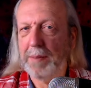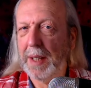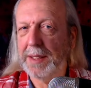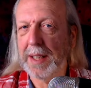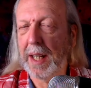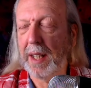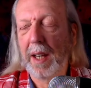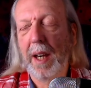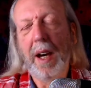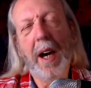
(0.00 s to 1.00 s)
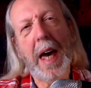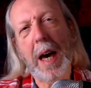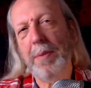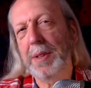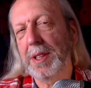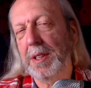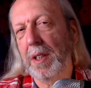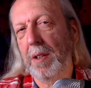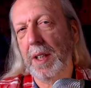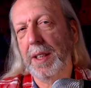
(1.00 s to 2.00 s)
this is a big site, I
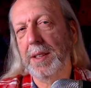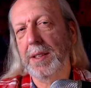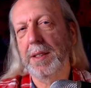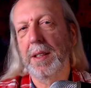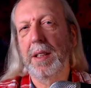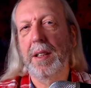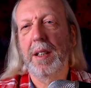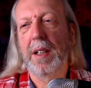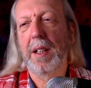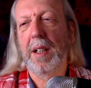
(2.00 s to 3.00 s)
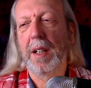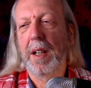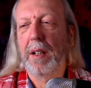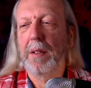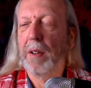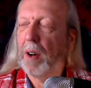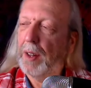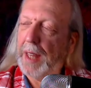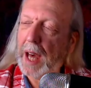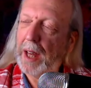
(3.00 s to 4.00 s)
happened to notice
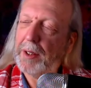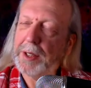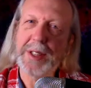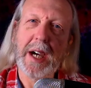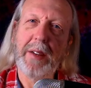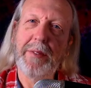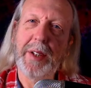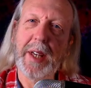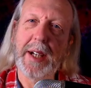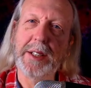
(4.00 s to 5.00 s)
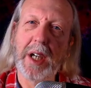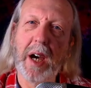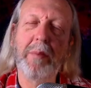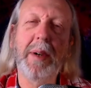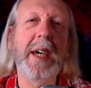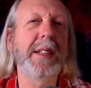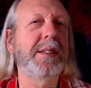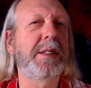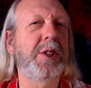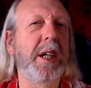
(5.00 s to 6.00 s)
on the other side of the ditch, up
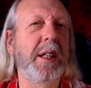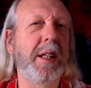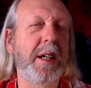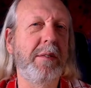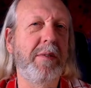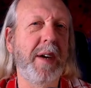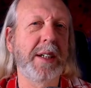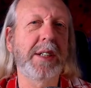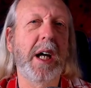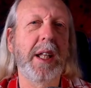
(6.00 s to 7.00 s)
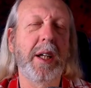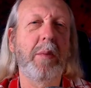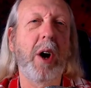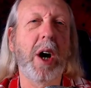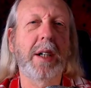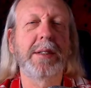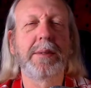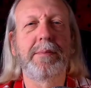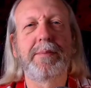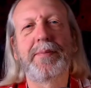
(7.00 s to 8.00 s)
against a chain link fence, a little
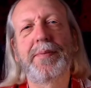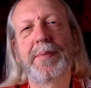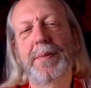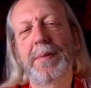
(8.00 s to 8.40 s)
box.